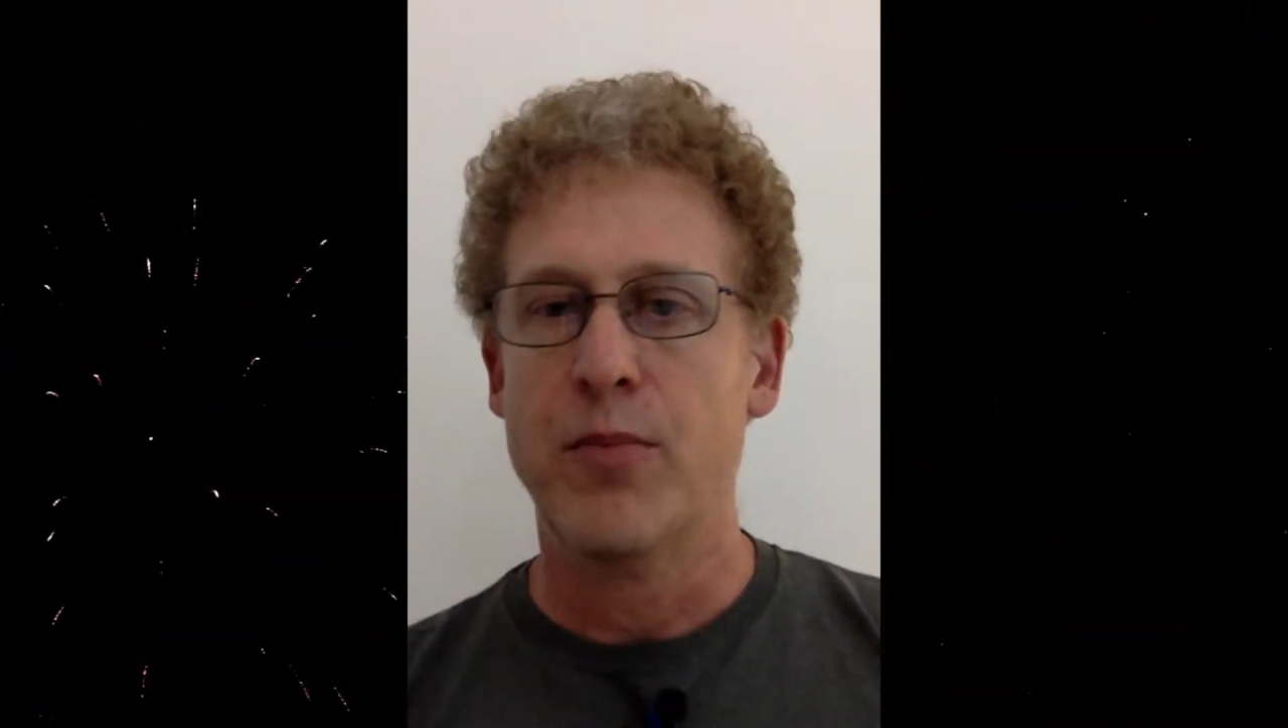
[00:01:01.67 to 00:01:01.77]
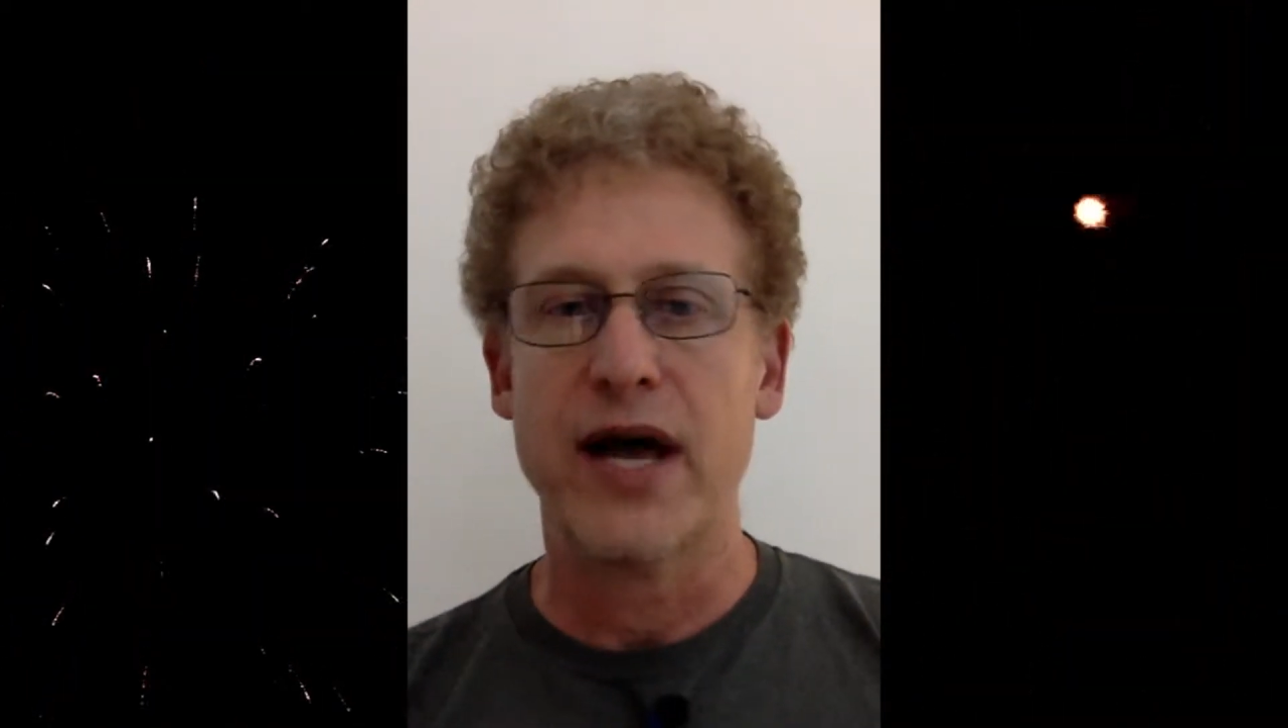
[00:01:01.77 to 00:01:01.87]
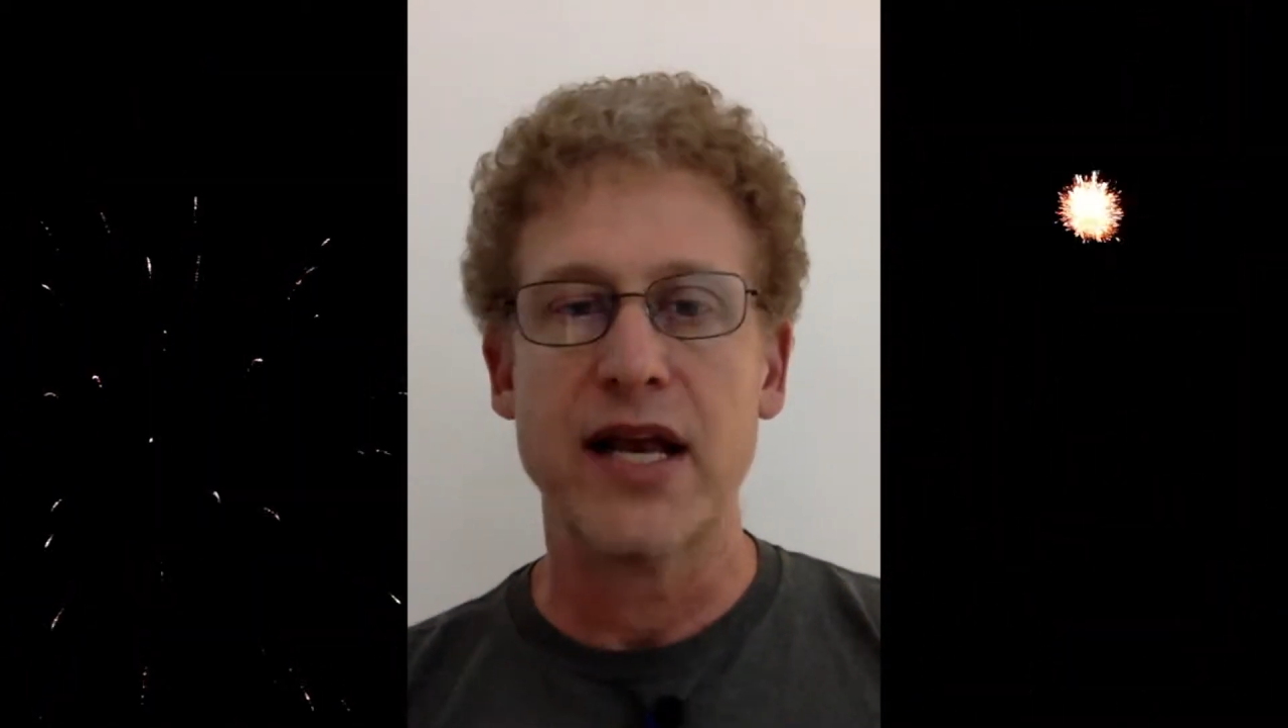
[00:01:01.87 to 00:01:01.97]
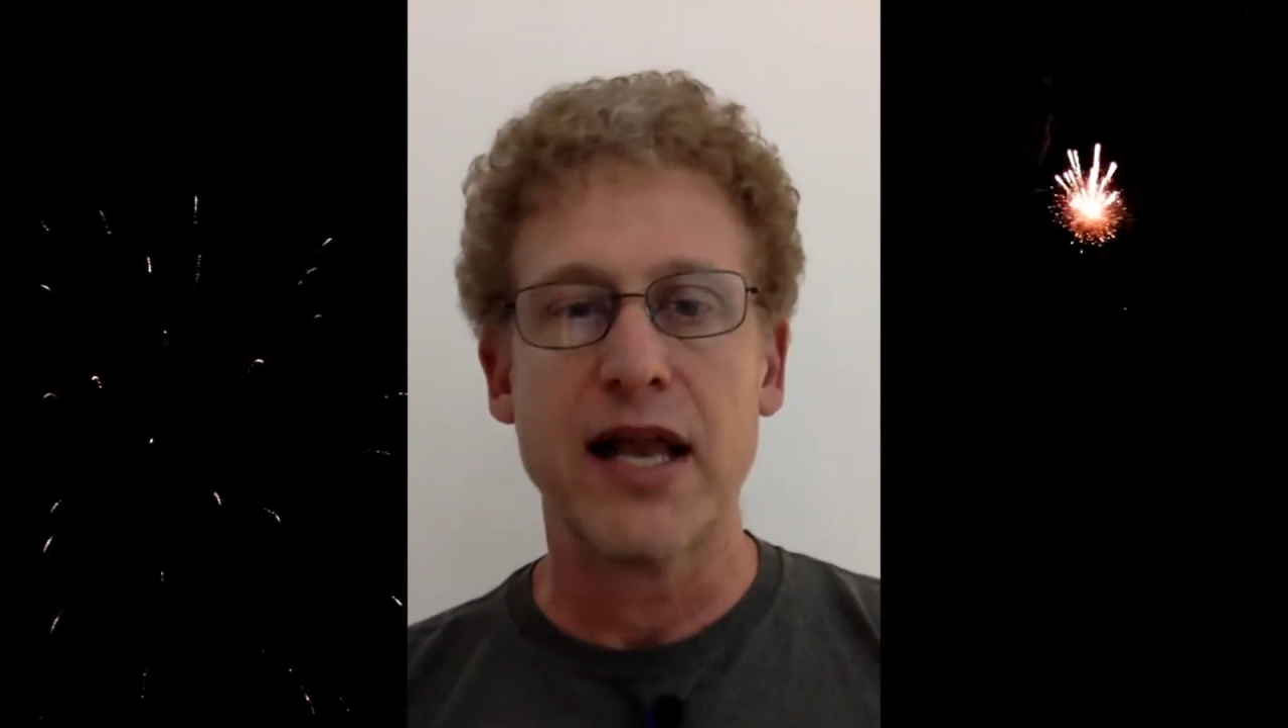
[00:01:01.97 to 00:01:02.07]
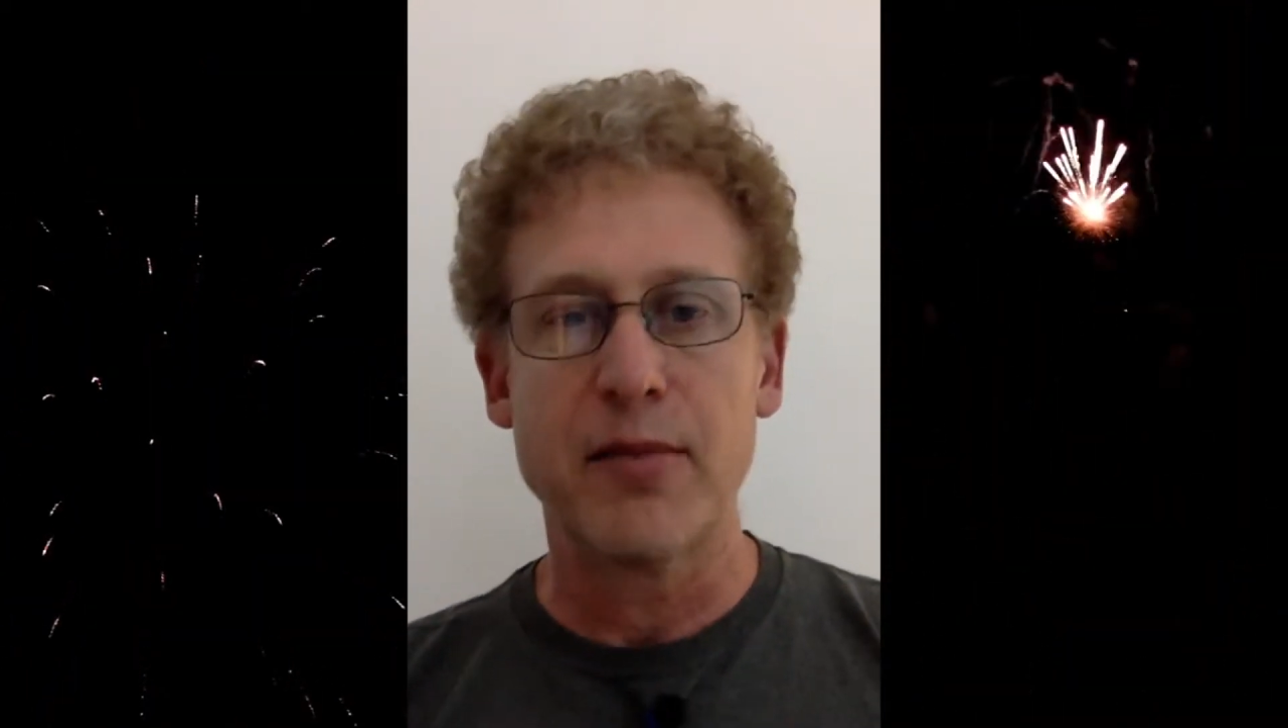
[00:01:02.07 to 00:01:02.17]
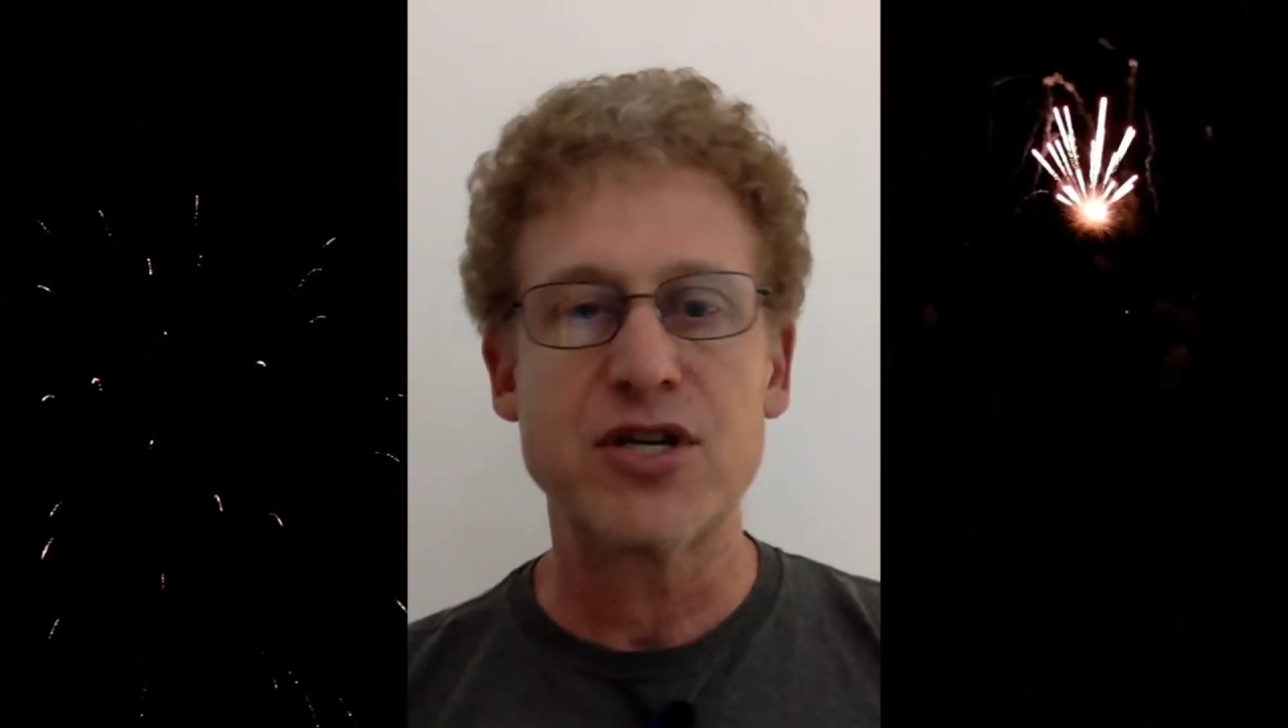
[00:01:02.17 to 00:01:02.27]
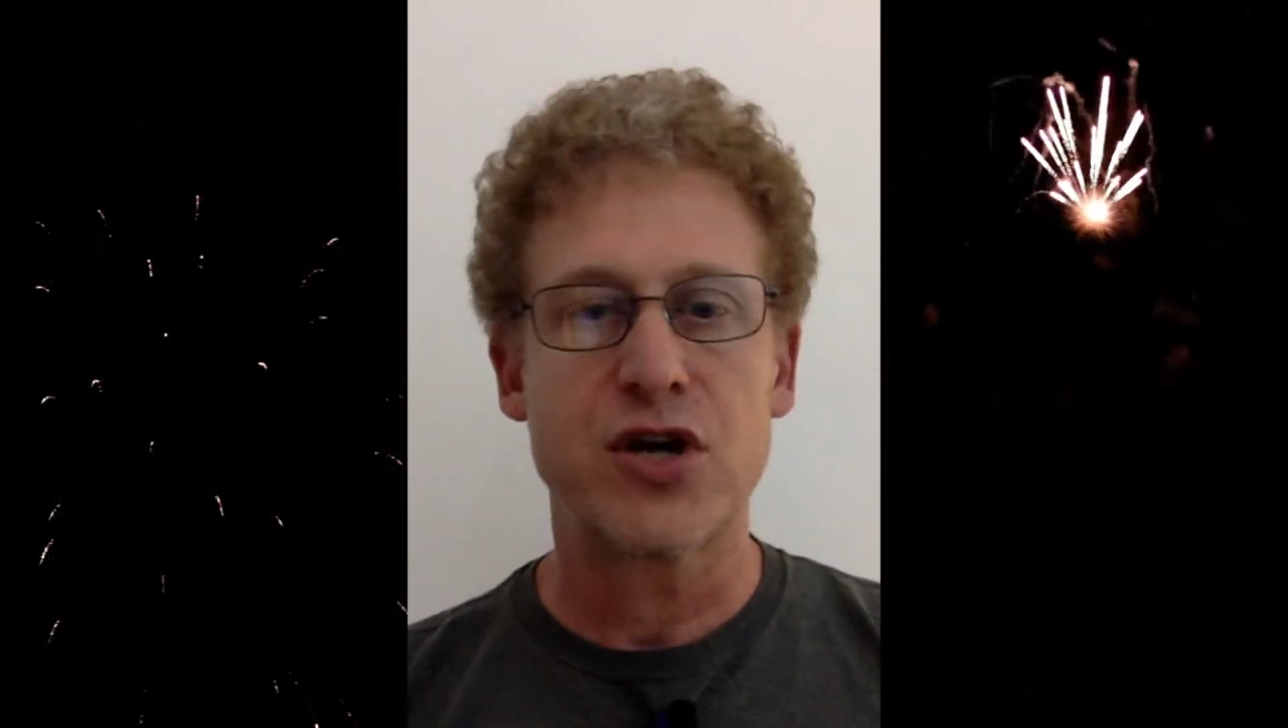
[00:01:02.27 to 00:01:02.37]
But let me